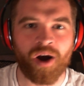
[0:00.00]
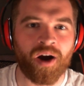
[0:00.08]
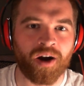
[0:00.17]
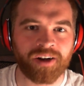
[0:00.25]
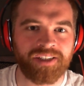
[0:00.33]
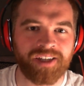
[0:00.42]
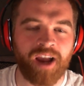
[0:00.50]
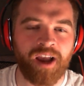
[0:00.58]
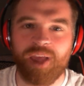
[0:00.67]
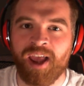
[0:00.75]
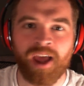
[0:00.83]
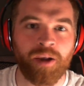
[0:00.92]
archetype
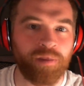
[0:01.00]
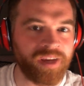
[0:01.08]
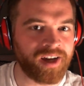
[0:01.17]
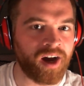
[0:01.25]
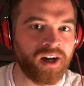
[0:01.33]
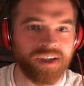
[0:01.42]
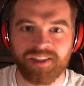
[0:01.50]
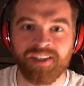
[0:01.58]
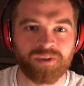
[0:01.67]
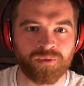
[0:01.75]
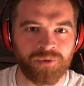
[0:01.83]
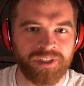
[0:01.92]
and because
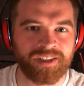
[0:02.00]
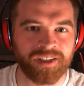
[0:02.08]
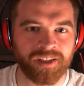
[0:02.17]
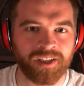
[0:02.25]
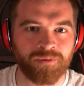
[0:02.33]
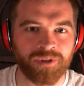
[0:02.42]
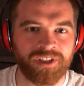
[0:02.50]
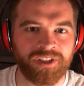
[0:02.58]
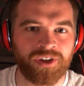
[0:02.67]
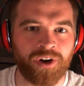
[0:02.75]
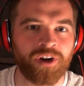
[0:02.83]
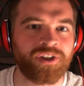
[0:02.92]
it's recently
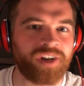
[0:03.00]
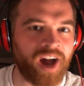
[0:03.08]
resurged,